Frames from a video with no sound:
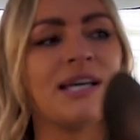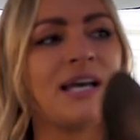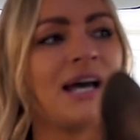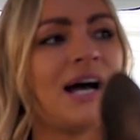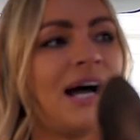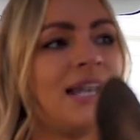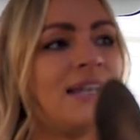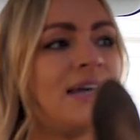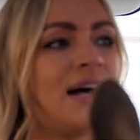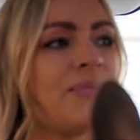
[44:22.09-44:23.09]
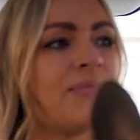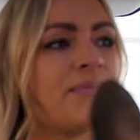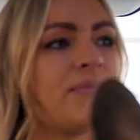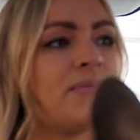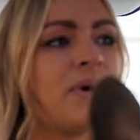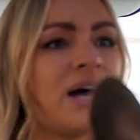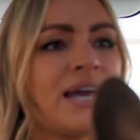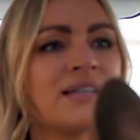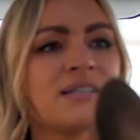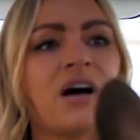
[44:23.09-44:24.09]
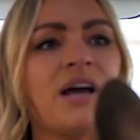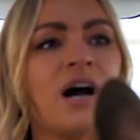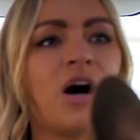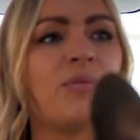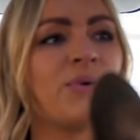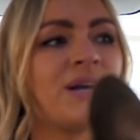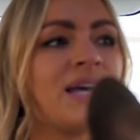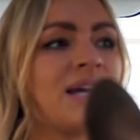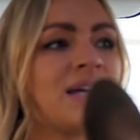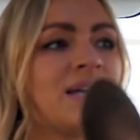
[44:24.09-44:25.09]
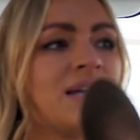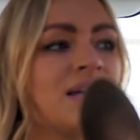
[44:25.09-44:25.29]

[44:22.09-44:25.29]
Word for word: No, no, no. And and my entire upbringing